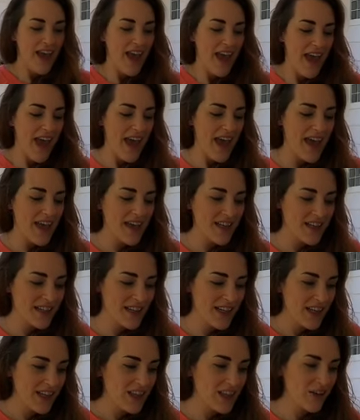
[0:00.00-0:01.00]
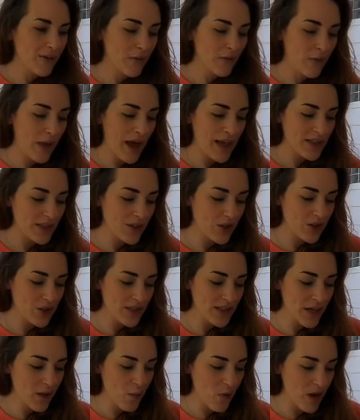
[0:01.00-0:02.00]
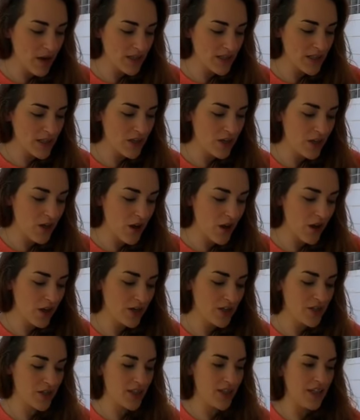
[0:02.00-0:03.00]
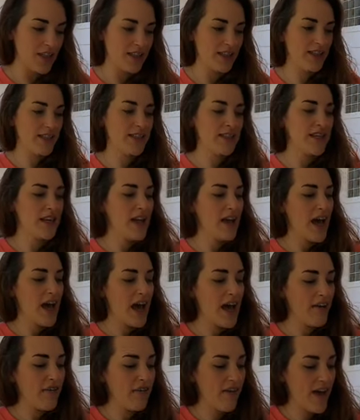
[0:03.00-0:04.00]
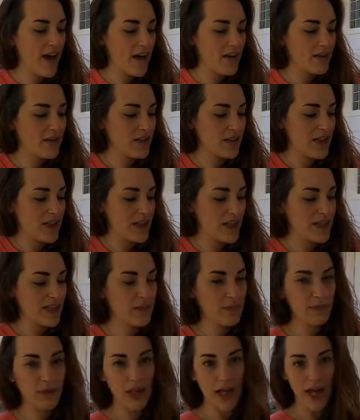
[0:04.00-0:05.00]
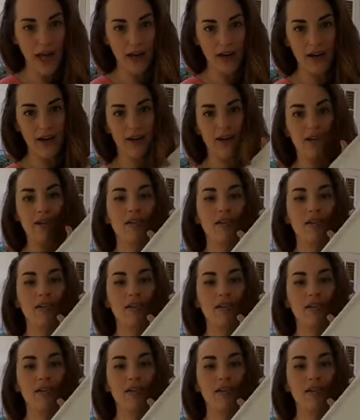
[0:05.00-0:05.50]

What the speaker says: And as soon as I walked into the hard goods, I found this platter.